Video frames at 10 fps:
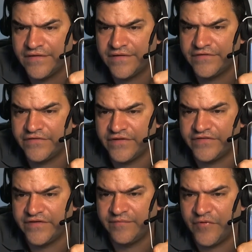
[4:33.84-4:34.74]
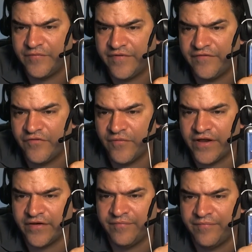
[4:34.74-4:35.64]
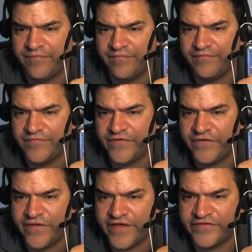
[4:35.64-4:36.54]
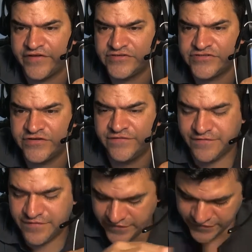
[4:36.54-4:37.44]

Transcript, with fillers: So let's see. If you want, you do that session. This